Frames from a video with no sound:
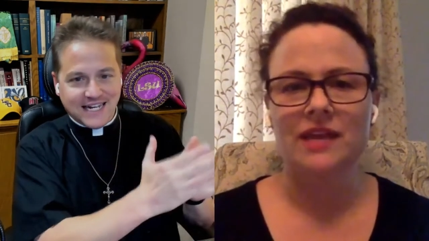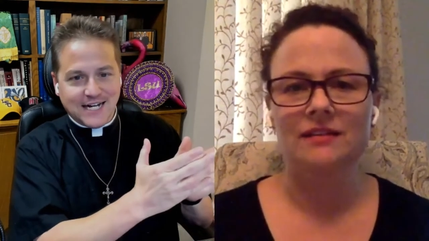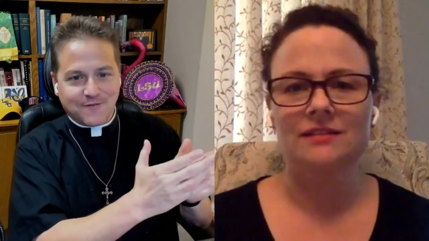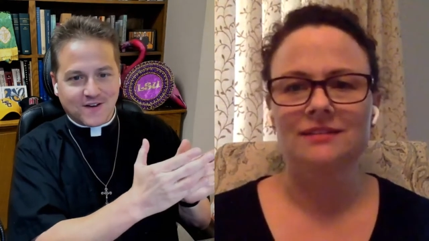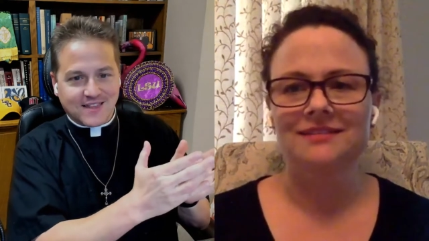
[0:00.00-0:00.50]
Speaker 1: dean
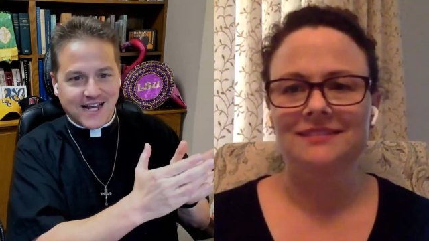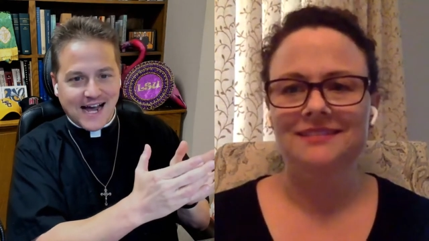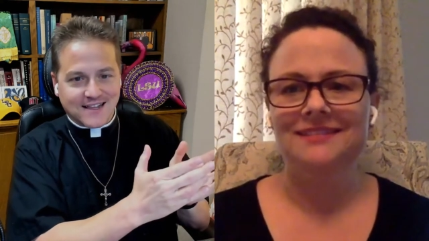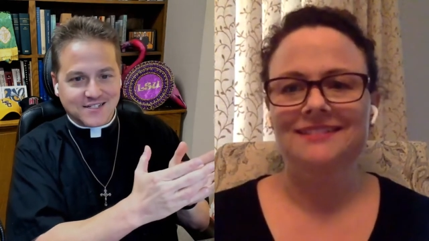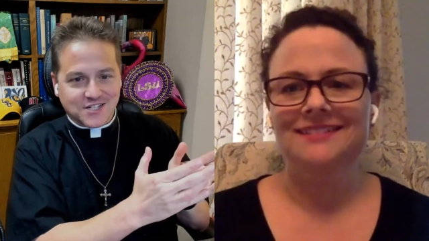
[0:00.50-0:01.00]
for, for
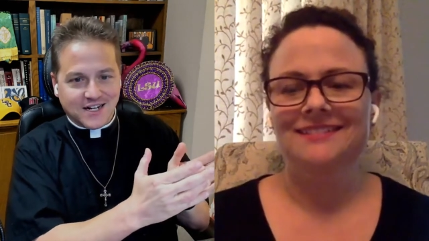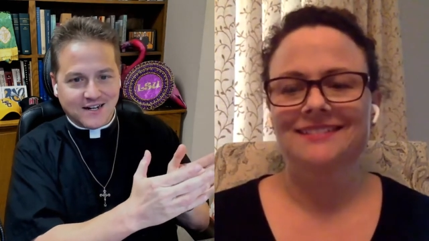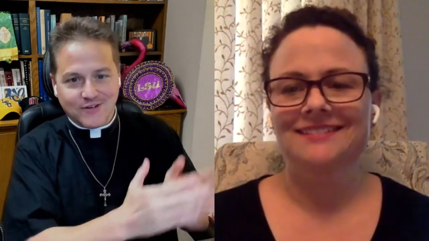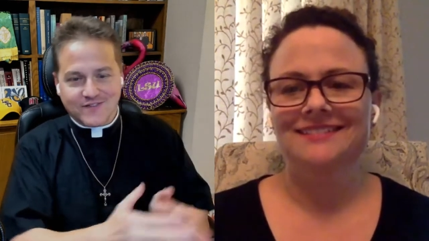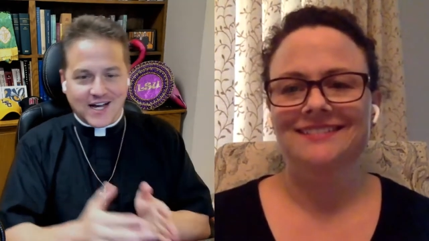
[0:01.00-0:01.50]
theology.
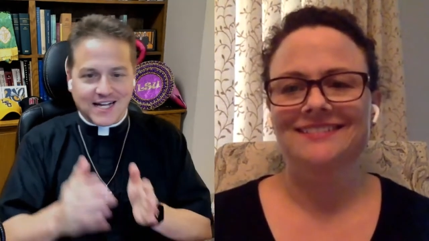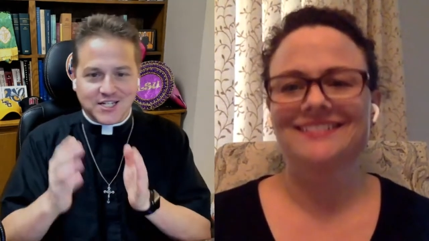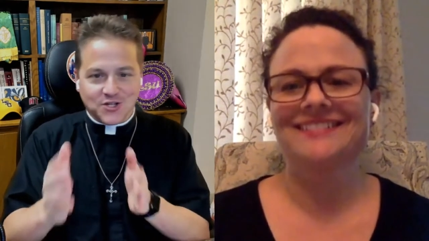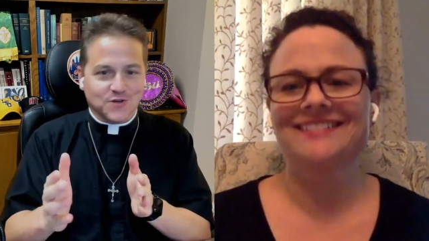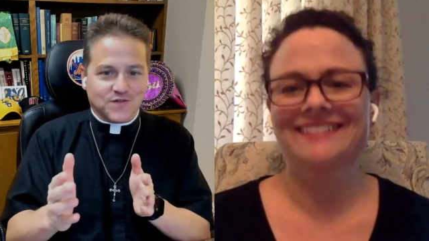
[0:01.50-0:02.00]
We've got
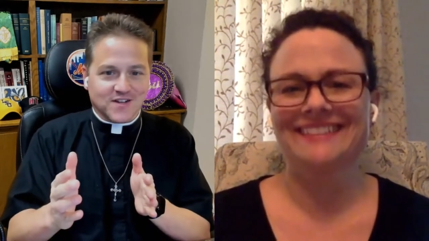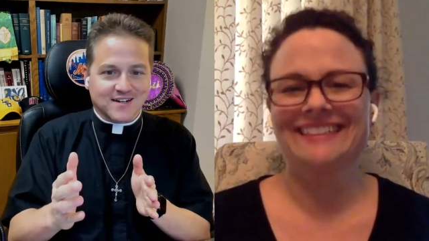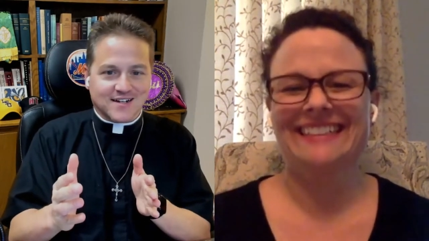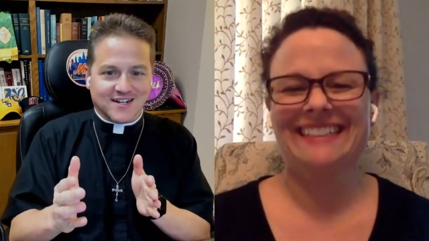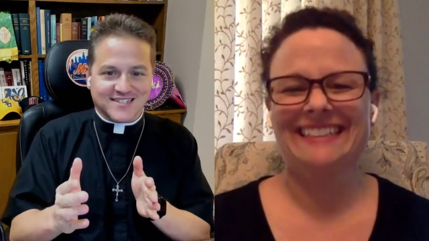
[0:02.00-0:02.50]
you for the
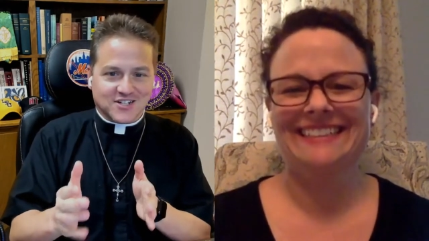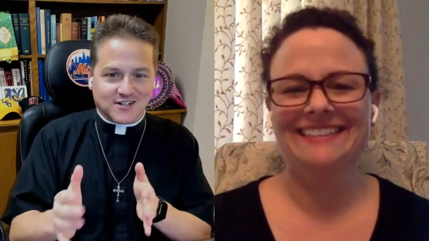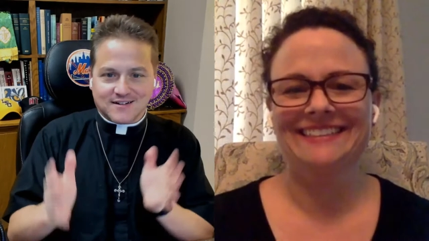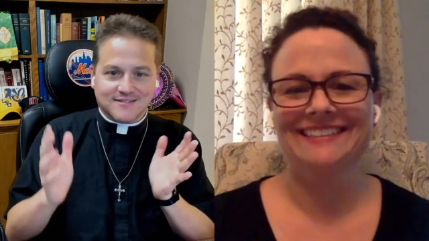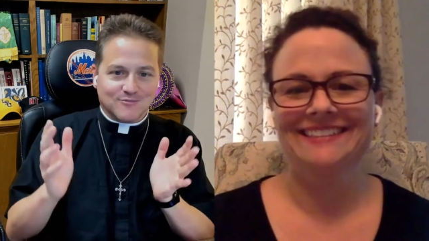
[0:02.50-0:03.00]

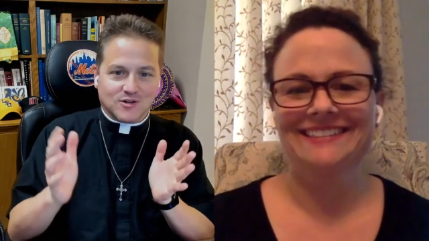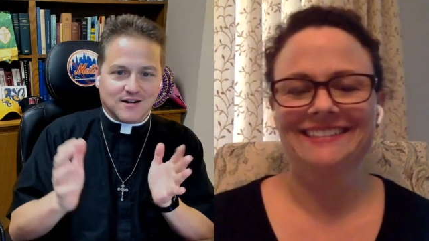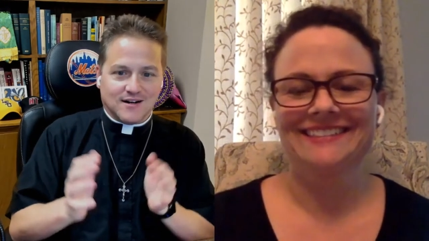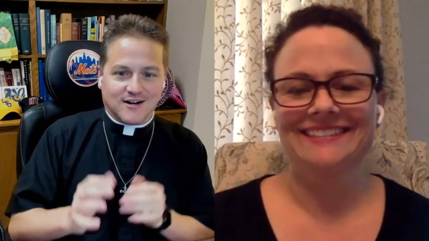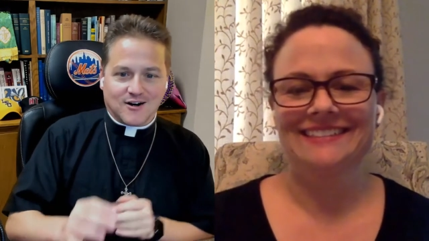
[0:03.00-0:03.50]
culture. We're
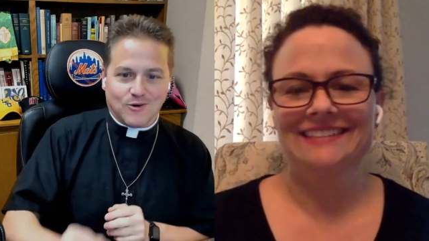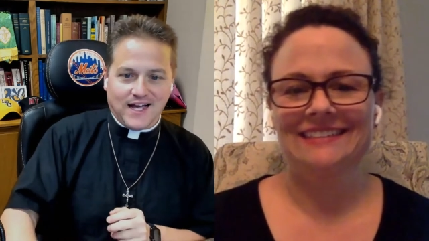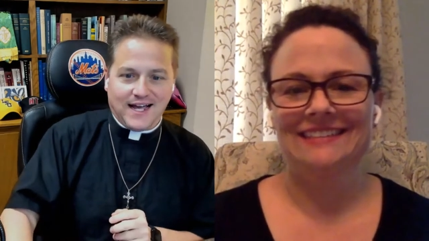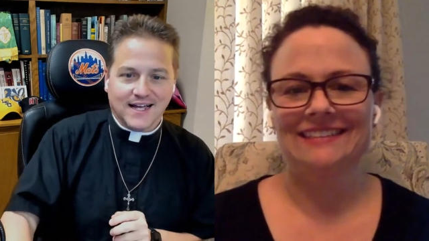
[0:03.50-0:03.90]
on our way.